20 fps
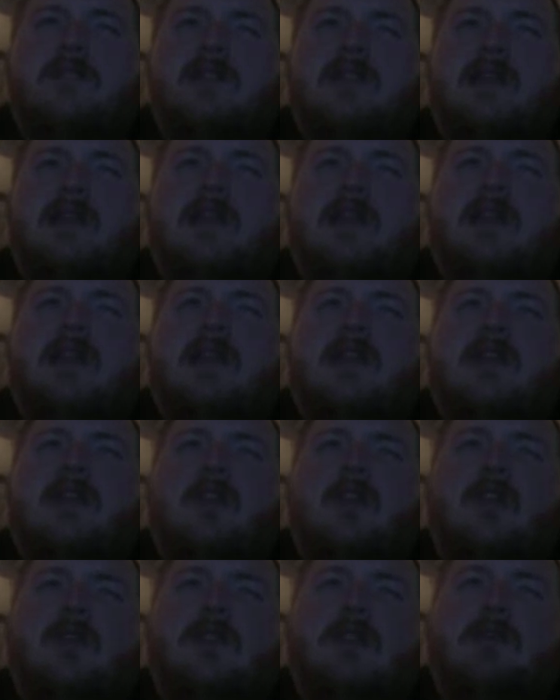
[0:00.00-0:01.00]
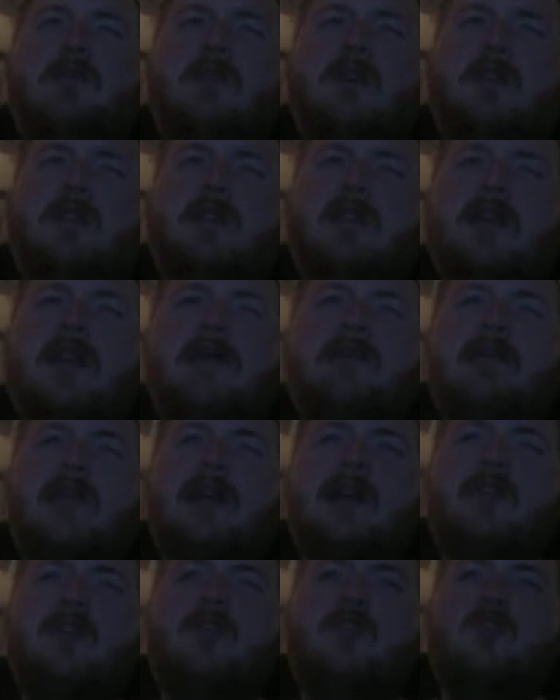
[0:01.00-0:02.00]
netted in the overtime, so it's time
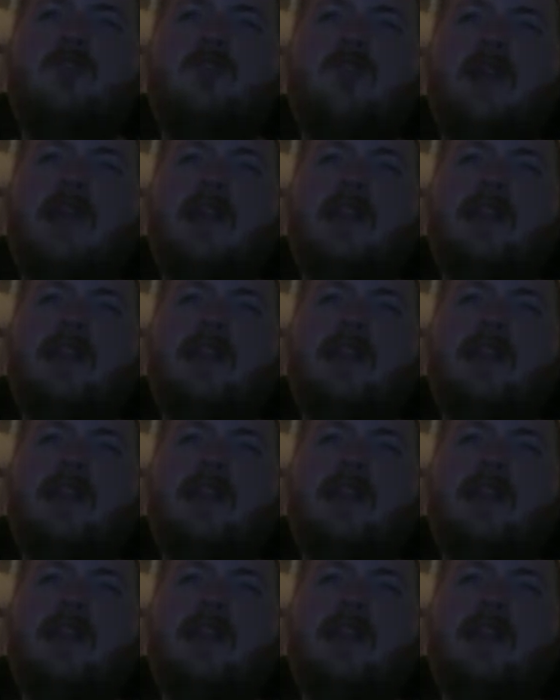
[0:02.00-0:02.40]
to shoot it.